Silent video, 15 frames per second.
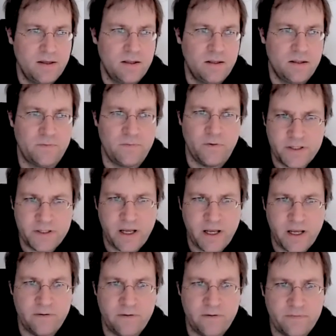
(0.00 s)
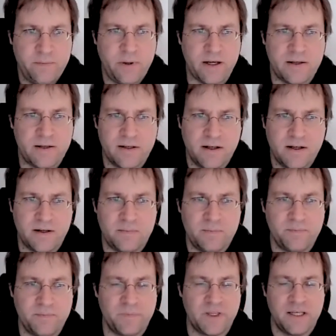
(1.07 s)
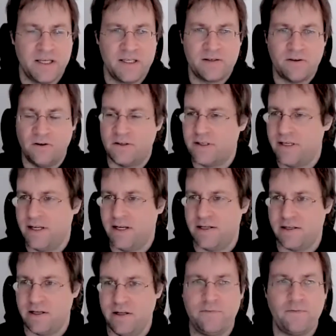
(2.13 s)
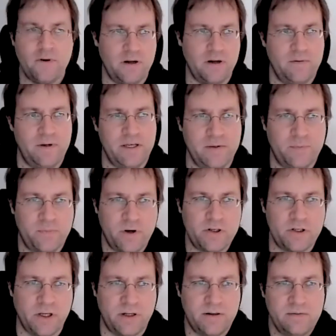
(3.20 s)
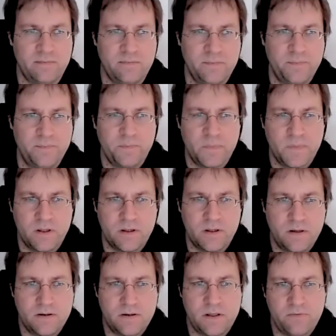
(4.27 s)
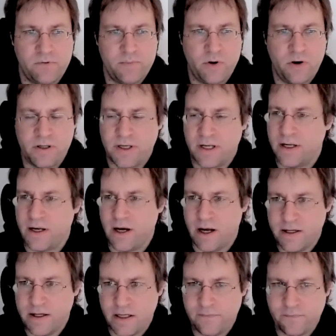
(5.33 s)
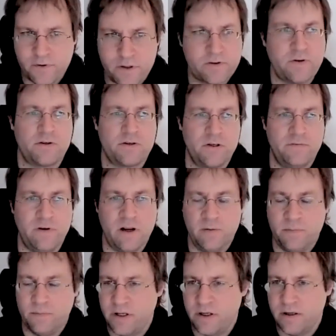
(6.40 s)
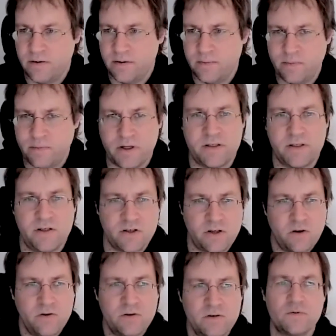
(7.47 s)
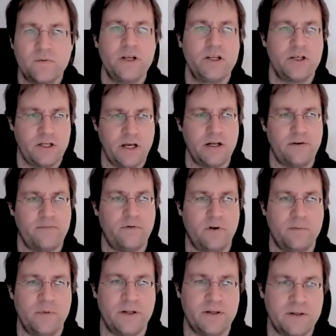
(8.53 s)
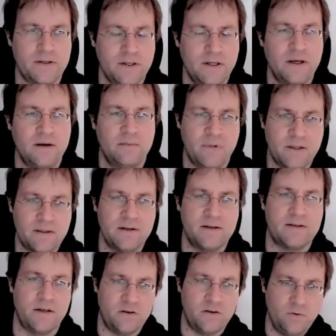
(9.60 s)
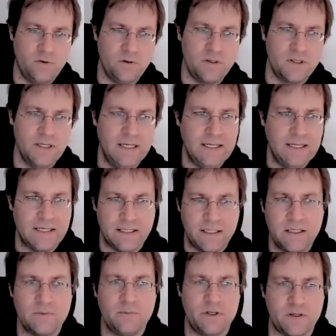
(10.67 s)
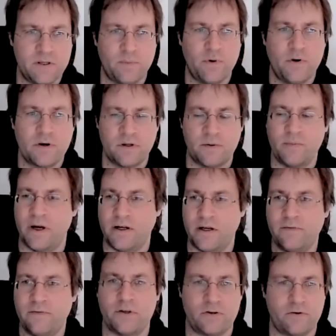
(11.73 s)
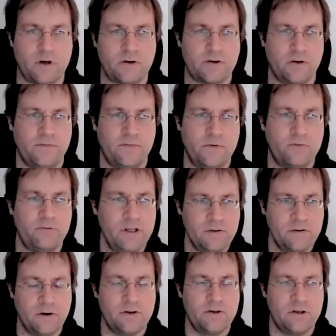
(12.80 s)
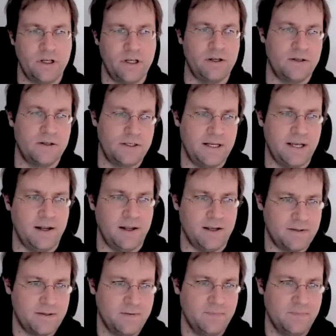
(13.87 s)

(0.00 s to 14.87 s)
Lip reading: The first kind of impact is on CLS Infra as a project. The report can guide infrastructure development because it shows which data formats, methods, and tools need to be supported by an infrastructure for research in CLS.